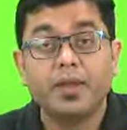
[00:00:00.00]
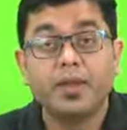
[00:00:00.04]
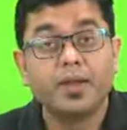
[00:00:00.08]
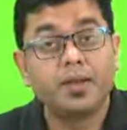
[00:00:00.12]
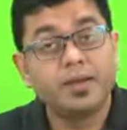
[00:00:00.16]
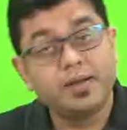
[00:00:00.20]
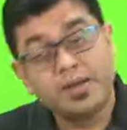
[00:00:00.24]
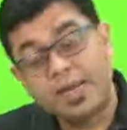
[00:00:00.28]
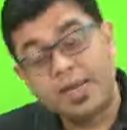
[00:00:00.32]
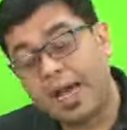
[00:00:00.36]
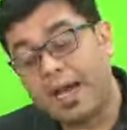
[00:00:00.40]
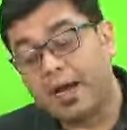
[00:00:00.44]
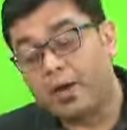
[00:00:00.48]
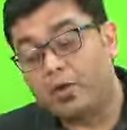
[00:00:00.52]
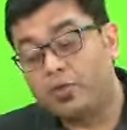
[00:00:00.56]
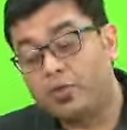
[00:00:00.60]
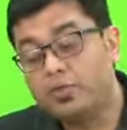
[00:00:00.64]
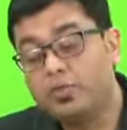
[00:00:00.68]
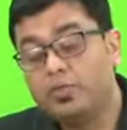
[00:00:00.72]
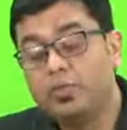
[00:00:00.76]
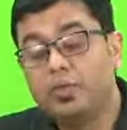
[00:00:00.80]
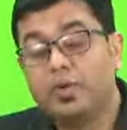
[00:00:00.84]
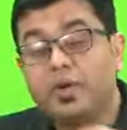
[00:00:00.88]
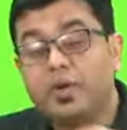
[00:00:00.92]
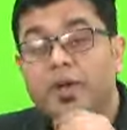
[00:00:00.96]
Now,
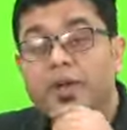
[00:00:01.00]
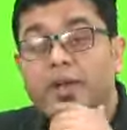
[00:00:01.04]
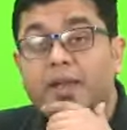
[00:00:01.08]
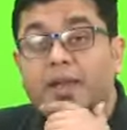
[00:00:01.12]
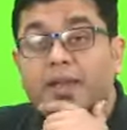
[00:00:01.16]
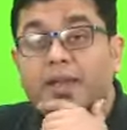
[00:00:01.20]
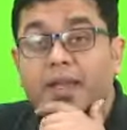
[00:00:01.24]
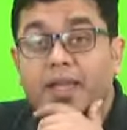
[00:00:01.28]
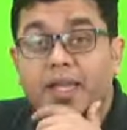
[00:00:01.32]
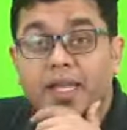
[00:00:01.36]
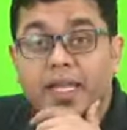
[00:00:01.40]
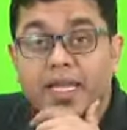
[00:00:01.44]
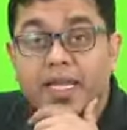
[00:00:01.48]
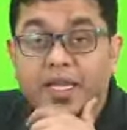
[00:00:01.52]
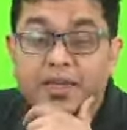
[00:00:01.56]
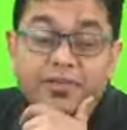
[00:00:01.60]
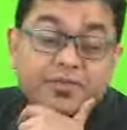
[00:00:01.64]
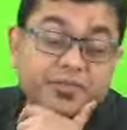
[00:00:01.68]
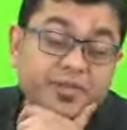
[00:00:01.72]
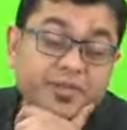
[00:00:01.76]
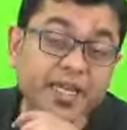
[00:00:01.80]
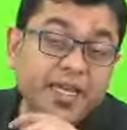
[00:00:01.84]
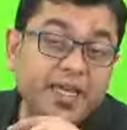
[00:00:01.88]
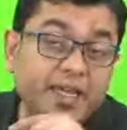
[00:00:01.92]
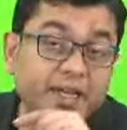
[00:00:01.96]
if
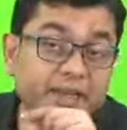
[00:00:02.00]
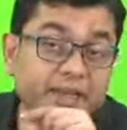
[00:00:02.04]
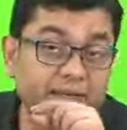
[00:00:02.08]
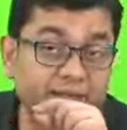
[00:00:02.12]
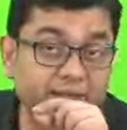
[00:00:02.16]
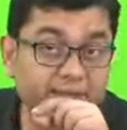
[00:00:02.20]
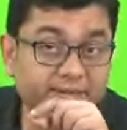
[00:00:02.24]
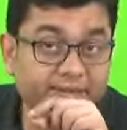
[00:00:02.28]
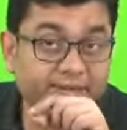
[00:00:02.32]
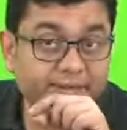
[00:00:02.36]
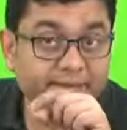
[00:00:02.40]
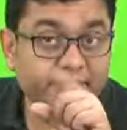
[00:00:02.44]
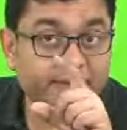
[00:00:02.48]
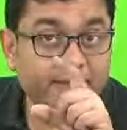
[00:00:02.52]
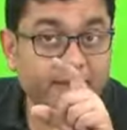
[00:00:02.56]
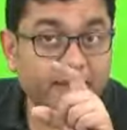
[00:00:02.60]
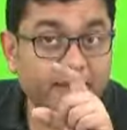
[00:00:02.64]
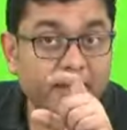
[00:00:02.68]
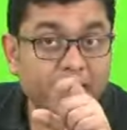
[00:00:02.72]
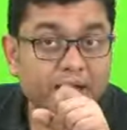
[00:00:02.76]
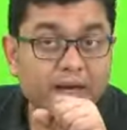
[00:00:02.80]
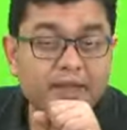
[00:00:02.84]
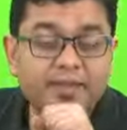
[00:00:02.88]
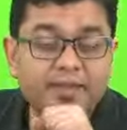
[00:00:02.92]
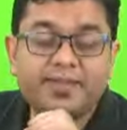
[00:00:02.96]
there is
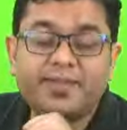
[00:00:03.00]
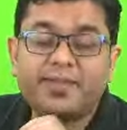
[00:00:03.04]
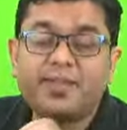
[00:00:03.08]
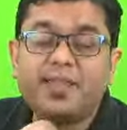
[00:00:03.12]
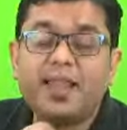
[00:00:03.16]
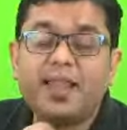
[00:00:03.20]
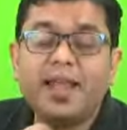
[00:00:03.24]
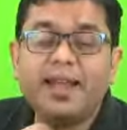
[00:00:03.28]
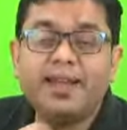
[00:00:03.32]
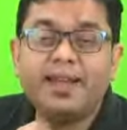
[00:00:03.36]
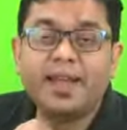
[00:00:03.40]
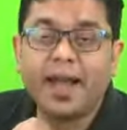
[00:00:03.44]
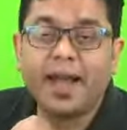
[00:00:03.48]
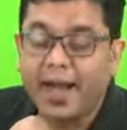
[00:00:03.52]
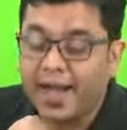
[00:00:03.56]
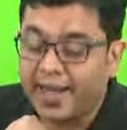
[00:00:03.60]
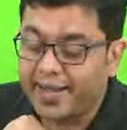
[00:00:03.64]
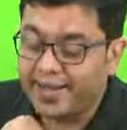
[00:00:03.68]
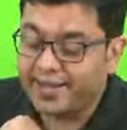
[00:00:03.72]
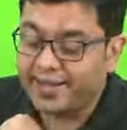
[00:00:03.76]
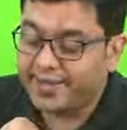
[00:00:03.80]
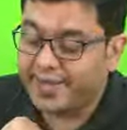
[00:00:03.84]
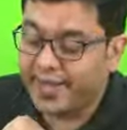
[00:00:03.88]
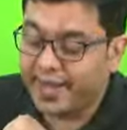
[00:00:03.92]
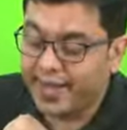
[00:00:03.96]
a slight high
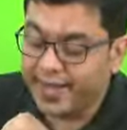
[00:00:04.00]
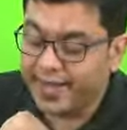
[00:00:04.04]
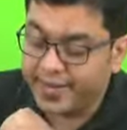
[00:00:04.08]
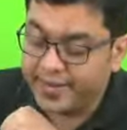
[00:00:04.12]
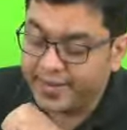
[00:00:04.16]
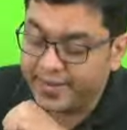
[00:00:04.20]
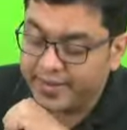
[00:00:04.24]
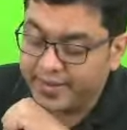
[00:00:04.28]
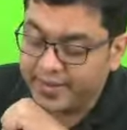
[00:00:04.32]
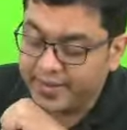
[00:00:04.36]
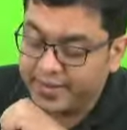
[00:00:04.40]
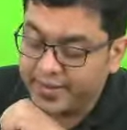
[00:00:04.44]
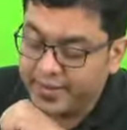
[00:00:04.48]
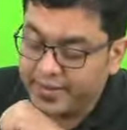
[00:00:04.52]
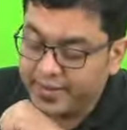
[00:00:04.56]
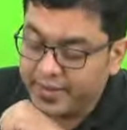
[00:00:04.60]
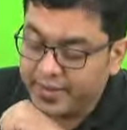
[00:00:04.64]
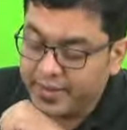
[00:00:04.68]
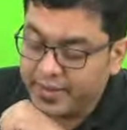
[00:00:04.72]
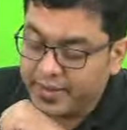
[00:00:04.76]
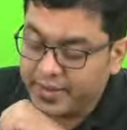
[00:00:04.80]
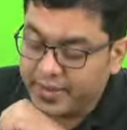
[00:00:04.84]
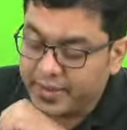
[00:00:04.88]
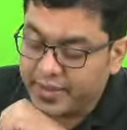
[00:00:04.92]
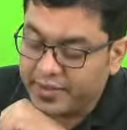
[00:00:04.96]
tide,
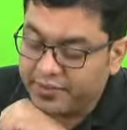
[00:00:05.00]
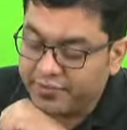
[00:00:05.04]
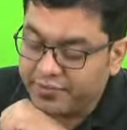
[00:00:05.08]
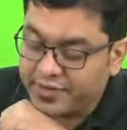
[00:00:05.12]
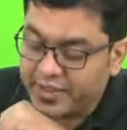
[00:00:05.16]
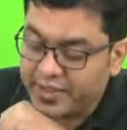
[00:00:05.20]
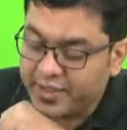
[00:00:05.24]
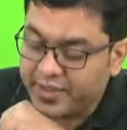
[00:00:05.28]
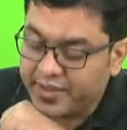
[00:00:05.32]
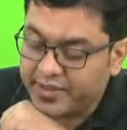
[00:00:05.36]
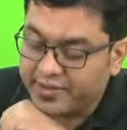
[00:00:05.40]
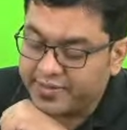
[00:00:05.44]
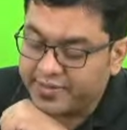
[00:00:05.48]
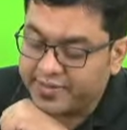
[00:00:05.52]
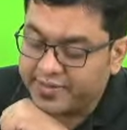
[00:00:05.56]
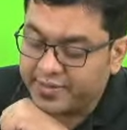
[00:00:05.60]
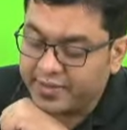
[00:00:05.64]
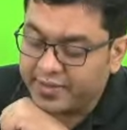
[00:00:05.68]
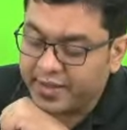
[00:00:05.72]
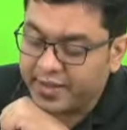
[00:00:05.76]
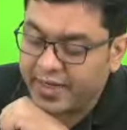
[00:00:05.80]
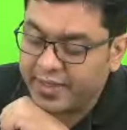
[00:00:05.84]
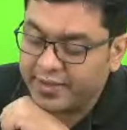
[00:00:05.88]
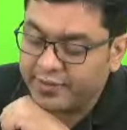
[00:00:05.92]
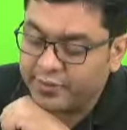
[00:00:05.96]
if there is
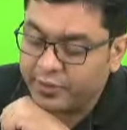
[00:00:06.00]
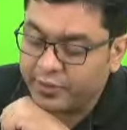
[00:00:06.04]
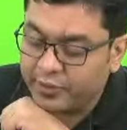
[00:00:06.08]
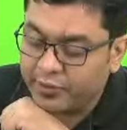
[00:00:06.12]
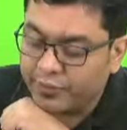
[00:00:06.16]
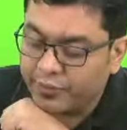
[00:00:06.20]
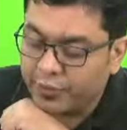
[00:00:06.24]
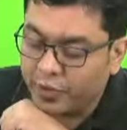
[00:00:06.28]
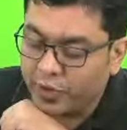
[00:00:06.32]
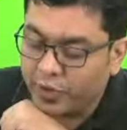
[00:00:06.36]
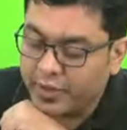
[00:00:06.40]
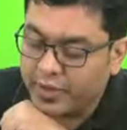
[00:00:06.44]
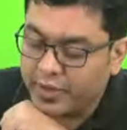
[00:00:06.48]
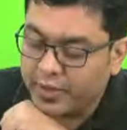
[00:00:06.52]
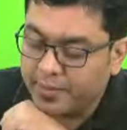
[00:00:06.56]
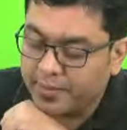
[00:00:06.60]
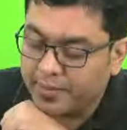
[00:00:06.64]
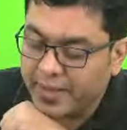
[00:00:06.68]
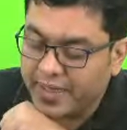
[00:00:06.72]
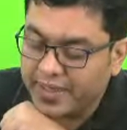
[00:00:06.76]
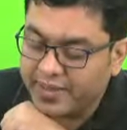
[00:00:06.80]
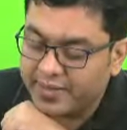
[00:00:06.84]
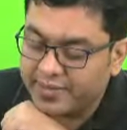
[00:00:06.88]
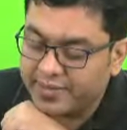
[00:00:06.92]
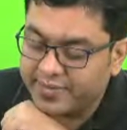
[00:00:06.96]
rise of water by
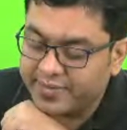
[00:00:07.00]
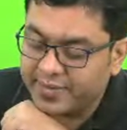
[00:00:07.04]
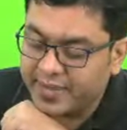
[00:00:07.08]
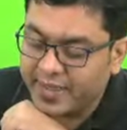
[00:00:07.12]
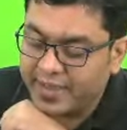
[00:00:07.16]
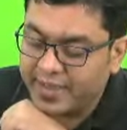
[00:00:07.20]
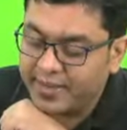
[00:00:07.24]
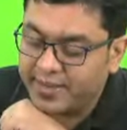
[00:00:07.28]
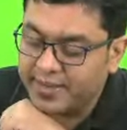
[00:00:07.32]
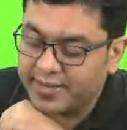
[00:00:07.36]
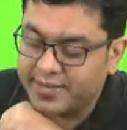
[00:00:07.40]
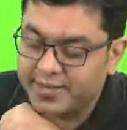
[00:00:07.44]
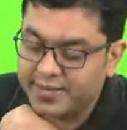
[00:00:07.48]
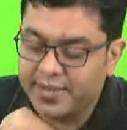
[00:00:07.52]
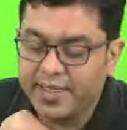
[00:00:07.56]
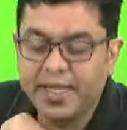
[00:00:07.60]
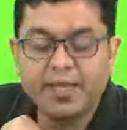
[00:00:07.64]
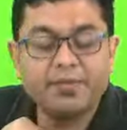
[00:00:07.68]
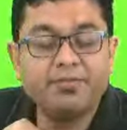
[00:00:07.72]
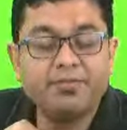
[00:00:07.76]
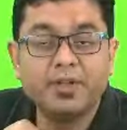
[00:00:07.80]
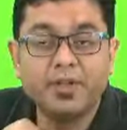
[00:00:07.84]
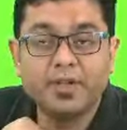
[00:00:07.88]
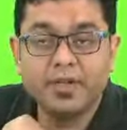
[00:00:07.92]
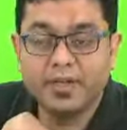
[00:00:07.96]
a slightest
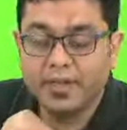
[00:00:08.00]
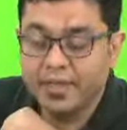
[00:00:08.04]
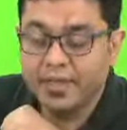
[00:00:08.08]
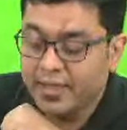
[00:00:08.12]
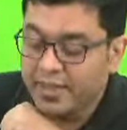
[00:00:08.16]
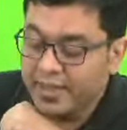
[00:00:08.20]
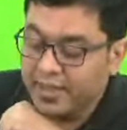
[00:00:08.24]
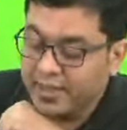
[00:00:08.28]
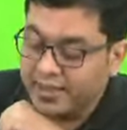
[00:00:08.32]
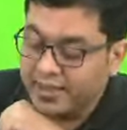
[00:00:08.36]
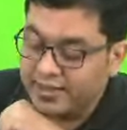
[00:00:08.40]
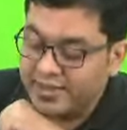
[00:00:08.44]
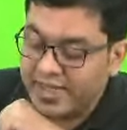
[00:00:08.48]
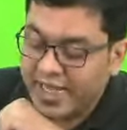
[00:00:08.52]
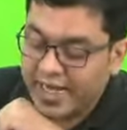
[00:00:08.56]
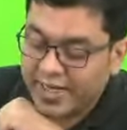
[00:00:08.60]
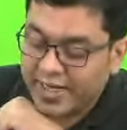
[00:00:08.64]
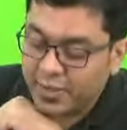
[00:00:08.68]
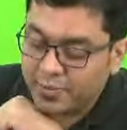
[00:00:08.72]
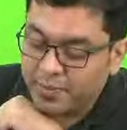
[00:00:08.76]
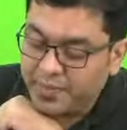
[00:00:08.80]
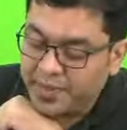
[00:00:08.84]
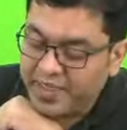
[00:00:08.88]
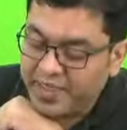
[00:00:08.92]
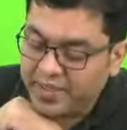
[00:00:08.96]
level,
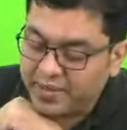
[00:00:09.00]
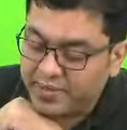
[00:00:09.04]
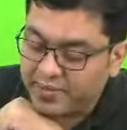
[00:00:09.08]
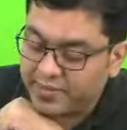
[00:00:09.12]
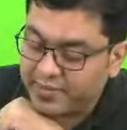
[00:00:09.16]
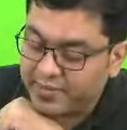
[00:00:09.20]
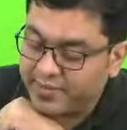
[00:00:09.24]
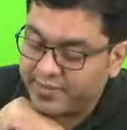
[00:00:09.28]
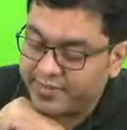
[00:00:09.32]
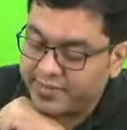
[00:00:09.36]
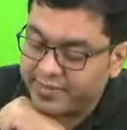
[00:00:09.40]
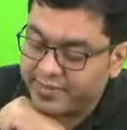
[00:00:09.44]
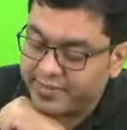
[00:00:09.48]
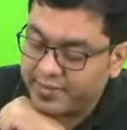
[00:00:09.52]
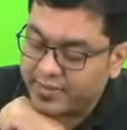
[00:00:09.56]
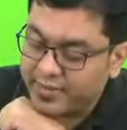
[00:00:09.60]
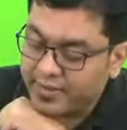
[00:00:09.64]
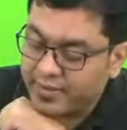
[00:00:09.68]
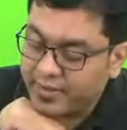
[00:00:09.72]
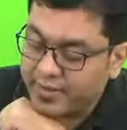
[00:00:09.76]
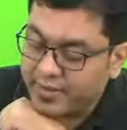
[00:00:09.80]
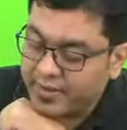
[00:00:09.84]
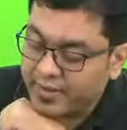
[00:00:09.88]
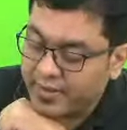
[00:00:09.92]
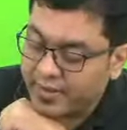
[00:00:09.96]
that means
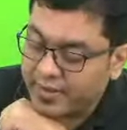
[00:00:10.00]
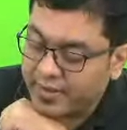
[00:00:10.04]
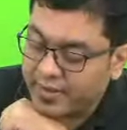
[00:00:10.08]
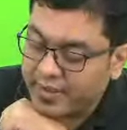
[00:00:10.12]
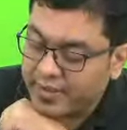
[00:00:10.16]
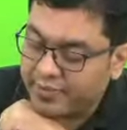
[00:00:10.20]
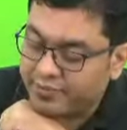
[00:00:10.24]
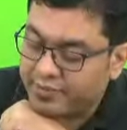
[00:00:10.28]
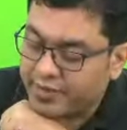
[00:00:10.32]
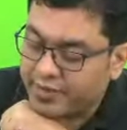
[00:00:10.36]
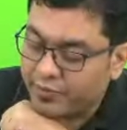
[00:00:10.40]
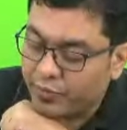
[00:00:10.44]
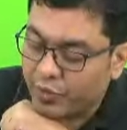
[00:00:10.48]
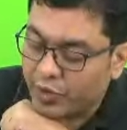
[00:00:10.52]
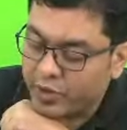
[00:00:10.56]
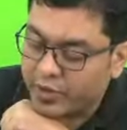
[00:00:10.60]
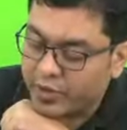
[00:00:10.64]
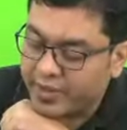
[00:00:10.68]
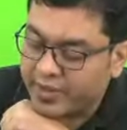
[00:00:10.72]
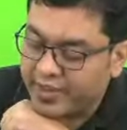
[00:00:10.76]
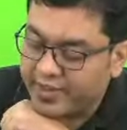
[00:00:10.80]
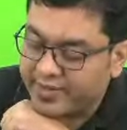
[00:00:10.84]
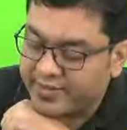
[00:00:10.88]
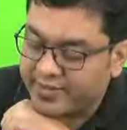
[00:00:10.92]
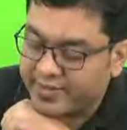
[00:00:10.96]
if the
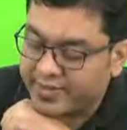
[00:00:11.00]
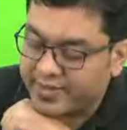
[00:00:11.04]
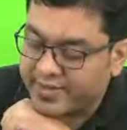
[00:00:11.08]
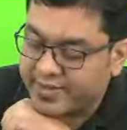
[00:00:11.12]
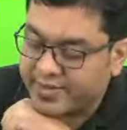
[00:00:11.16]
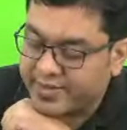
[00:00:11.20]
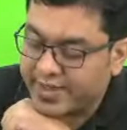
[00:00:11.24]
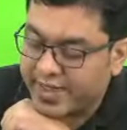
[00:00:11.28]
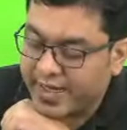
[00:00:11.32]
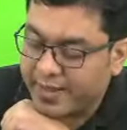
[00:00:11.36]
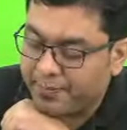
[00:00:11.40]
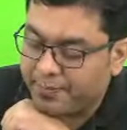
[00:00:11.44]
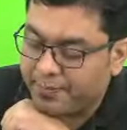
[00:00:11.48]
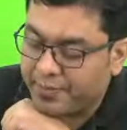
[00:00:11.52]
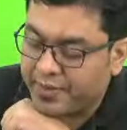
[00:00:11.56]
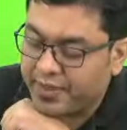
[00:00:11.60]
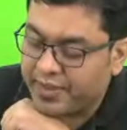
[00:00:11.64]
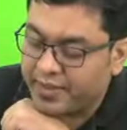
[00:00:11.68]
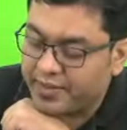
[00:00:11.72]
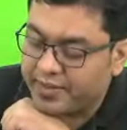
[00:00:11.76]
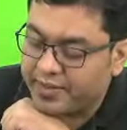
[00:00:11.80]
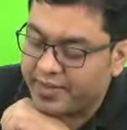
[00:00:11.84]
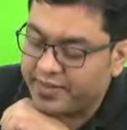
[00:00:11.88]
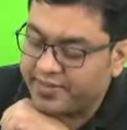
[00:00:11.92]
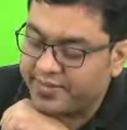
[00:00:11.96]
water exists up till
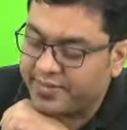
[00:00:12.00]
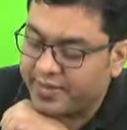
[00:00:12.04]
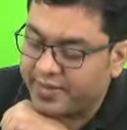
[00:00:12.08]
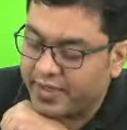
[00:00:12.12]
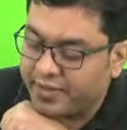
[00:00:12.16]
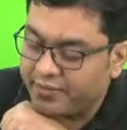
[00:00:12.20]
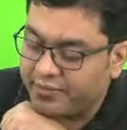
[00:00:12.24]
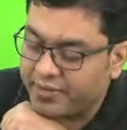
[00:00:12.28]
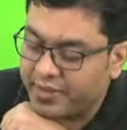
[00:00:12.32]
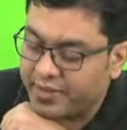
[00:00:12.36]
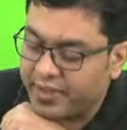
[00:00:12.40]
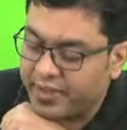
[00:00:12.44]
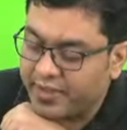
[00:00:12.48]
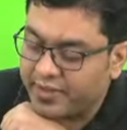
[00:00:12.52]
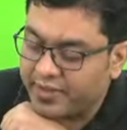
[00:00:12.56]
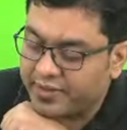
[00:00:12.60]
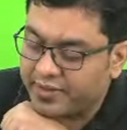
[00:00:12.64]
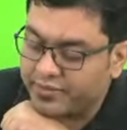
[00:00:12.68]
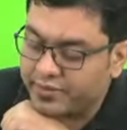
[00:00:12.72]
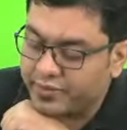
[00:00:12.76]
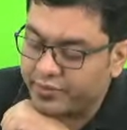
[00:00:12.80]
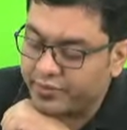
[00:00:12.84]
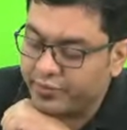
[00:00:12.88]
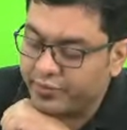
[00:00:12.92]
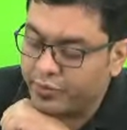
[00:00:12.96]
this level, let us
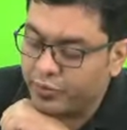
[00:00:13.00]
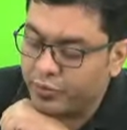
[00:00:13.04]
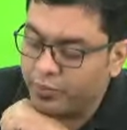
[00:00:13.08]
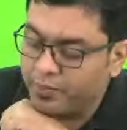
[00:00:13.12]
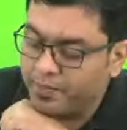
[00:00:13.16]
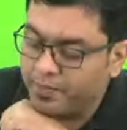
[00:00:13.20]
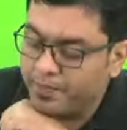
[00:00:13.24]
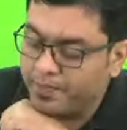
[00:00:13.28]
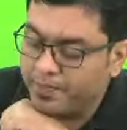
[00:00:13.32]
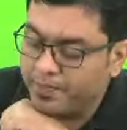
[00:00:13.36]
assume,